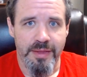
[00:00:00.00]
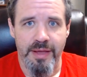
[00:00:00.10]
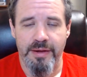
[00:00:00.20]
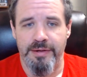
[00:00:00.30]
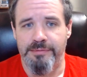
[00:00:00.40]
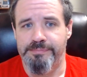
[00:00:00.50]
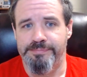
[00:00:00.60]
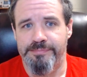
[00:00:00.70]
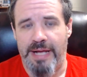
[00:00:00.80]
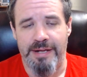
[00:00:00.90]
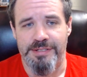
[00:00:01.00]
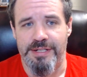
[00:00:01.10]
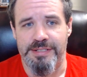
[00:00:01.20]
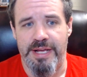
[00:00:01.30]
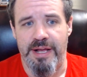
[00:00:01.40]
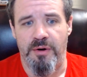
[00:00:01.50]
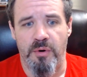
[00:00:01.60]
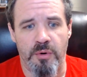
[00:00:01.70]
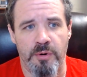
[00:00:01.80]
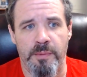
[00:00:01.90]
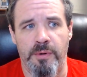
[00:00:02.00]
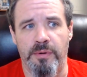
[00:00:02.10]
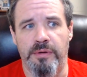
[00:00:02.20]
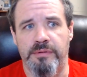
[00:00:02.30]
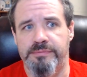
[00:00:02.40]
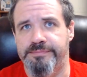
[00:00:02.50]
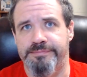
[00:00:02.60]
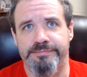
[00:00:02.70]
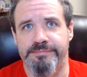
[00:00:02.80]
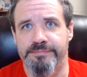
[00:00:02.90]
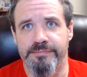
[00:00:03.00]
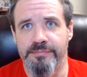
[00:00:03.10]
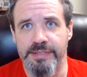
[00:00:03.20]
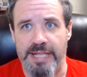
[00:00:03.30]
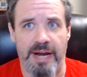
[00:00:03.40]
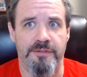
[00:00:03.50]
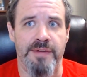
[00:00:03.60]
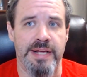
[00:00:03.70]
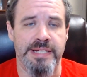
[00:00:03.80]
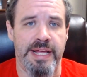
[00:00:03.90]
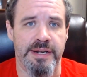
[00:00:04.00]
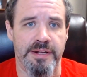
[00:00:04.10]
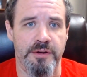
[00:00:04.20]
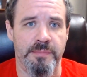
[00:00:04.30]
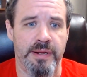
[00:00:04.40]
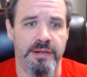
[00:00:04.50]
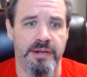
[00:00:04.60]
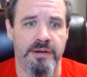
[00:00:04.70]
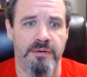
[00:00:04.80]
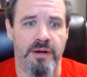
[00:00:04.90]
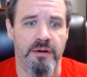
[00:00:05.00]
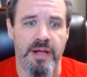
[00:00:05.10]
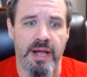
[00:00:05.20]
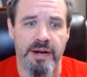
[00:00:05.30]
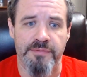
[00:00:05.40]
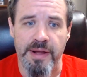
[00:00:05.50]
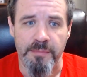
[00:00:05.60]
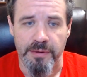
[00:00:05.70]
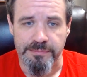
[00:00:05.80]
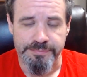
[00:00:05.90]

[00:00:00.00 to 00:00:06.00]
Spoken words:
how should I say, a horrible sacrifice they had to do. But, Hawkeye had a family.